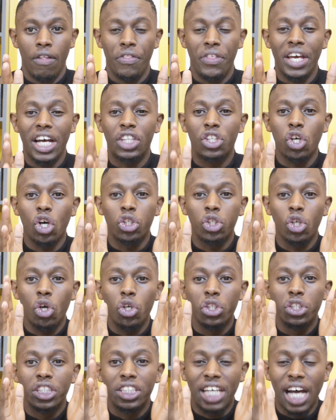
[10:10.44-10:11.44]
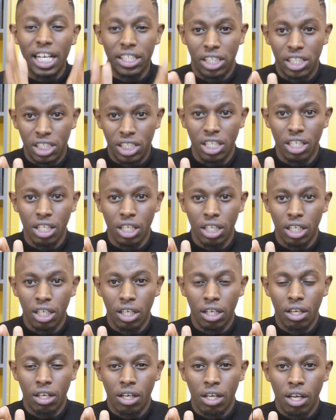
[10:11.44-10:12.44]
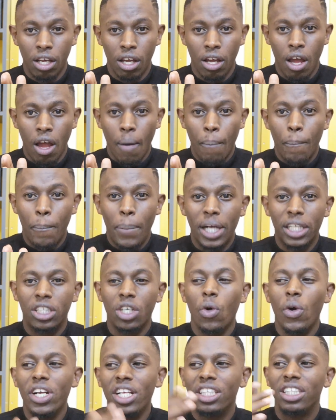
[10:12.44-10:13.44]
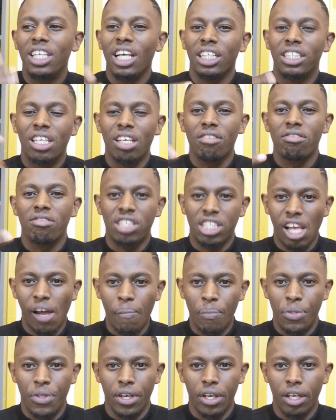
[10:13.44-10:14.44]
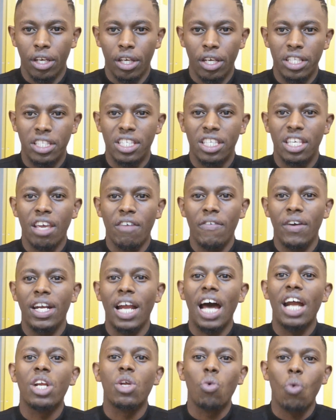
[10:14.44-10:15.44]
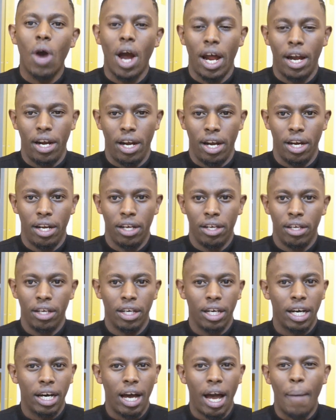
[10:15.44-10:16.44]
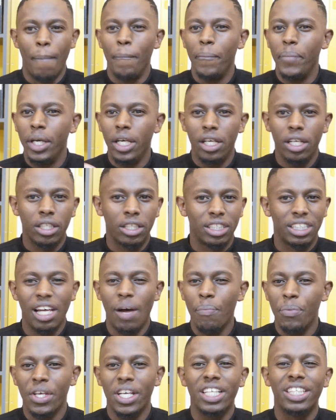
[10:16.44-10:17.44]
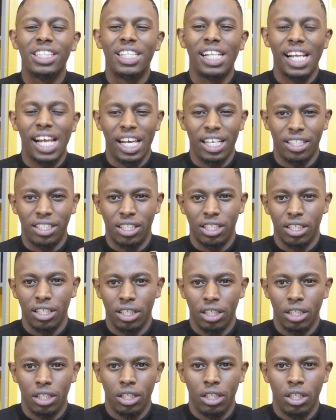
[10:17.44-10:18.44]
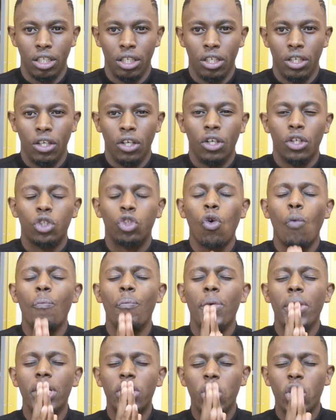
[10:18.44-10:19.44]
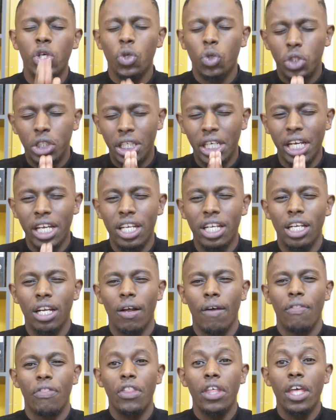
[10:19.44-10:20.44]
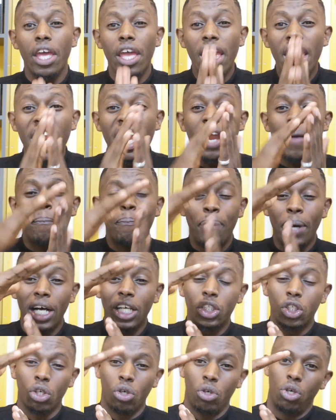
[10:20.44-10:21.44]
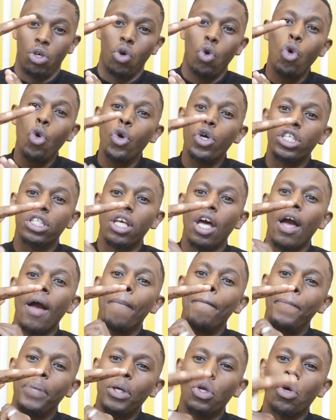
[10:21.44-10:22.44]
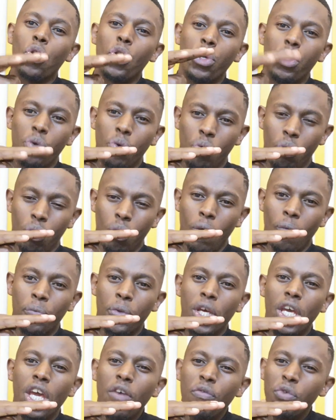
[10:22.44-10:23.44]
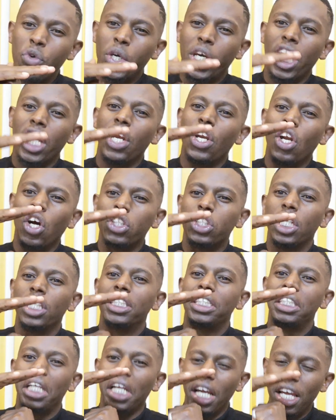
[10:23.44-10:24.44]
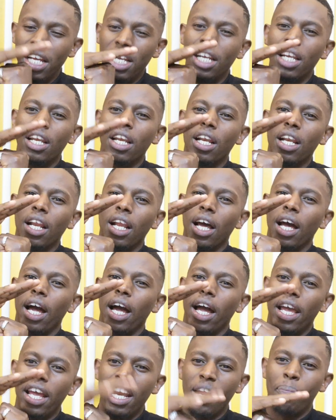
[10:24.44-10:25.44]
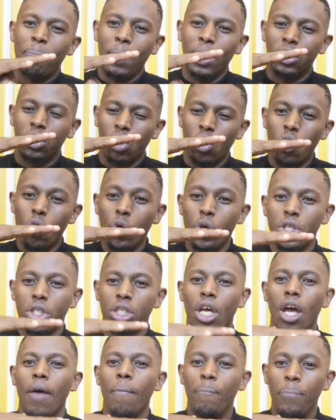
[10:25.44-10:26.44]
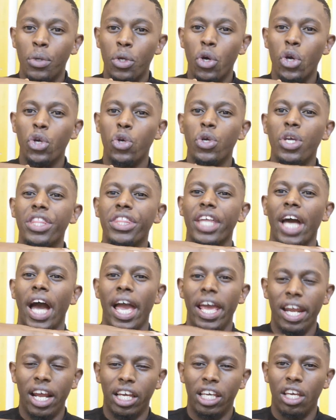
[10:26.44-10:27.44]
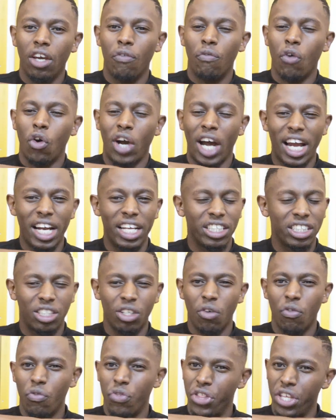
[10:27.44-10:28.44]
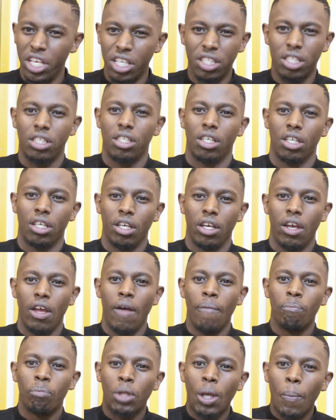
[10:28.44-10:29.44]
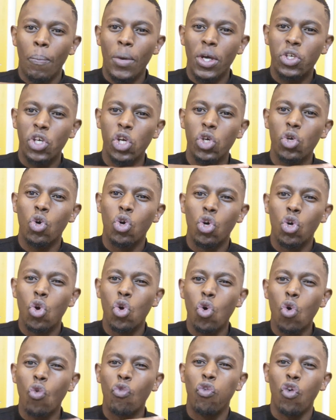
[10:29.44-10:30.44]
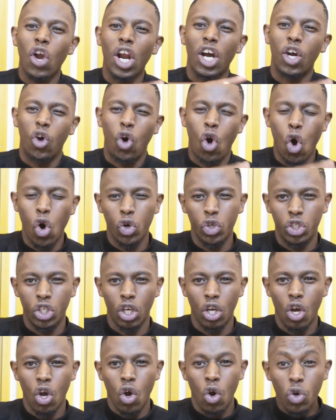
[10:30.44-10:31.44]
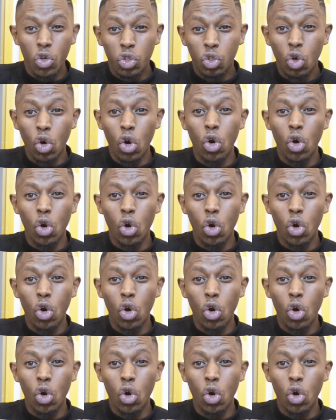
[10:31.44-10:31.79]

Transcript: They are taught on scarcity, but when it achieves something, it's given a reward, a meal, something it likes. So make sure you train any person who is below you. If you cannot train any person who is below you in the hierarchy of occurrence of things, make sure you look for a coach who